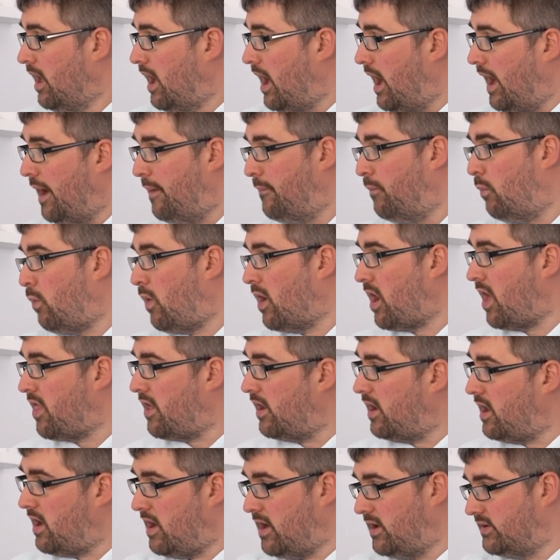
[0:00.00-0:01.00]
One other
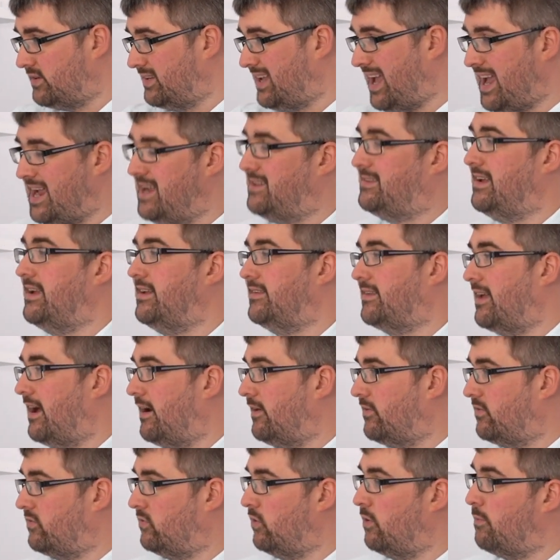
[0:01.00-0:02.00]
last key
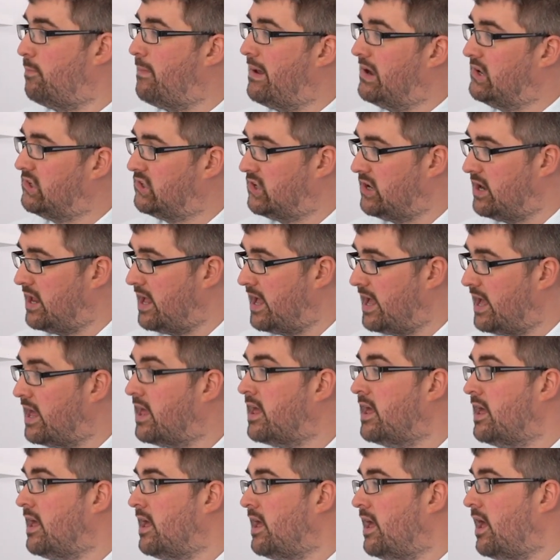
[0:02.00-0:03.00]
detail to sort of mention here
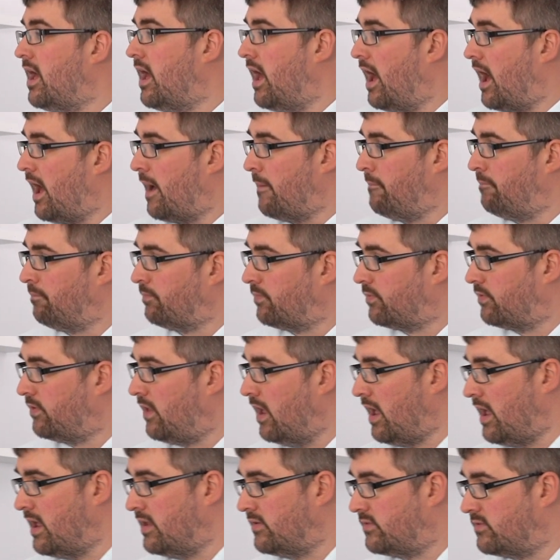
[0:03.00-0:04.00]

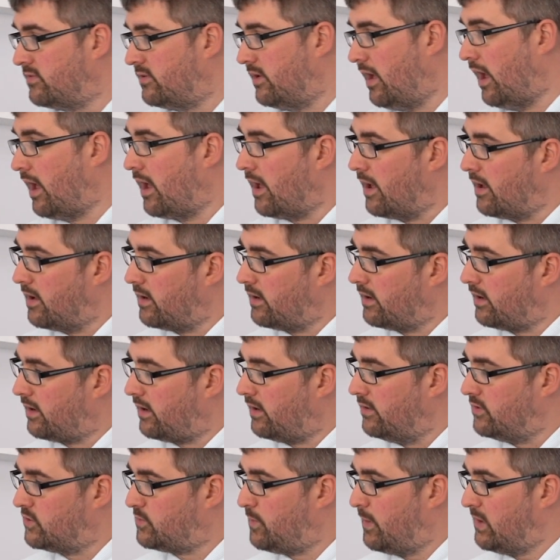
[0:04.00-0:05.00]
that is
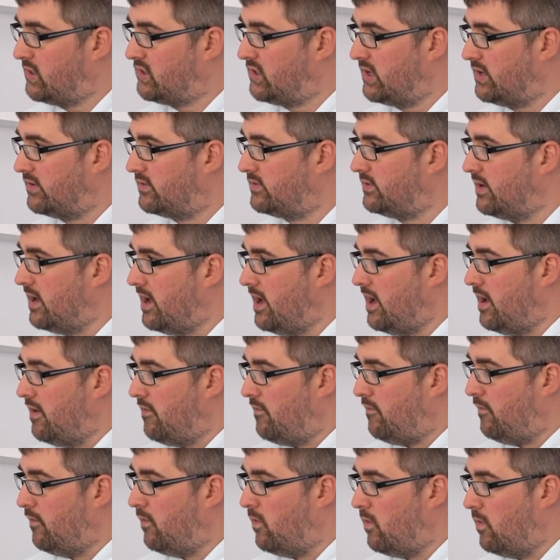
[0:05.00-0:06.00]
conspicuous
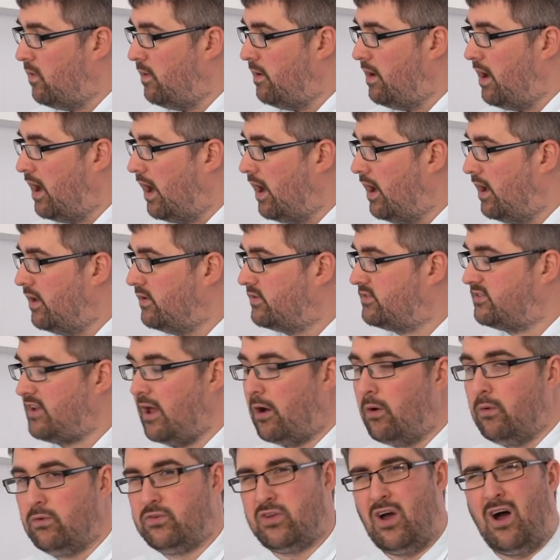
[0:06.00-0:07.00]
for
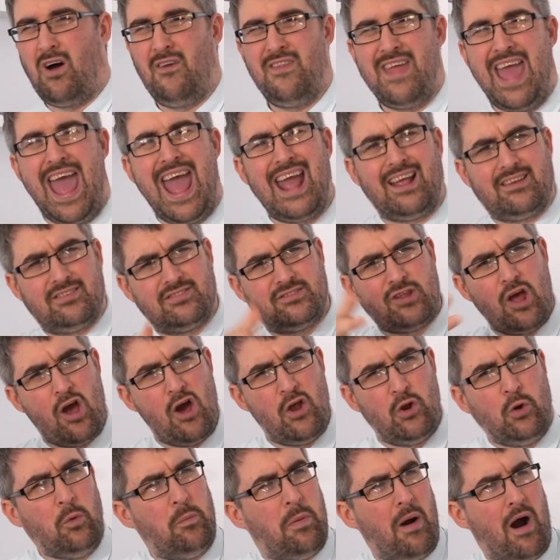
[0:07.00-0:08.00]
cells on the
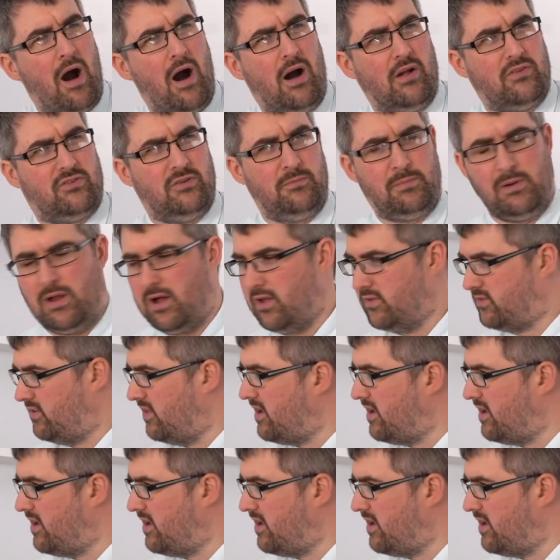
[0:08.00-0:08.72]
external parts of plants.